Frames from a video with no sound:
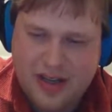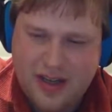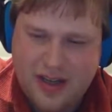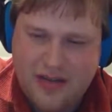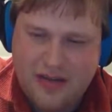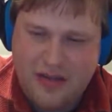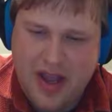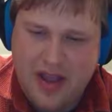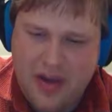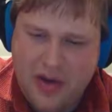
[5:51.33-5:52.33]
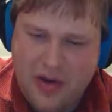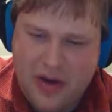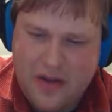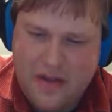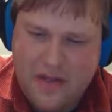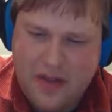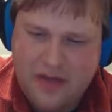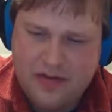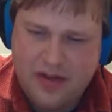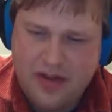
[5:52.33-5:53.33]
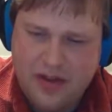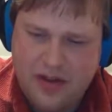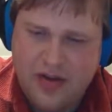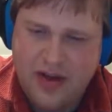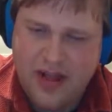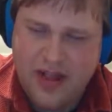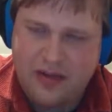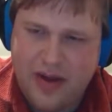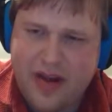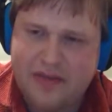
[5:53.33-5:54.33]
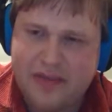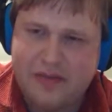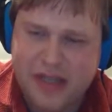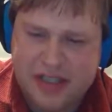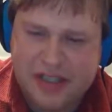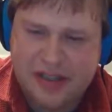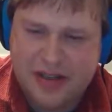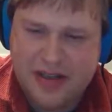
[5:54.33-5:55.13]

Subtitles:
not even my own, for although I had read of speech,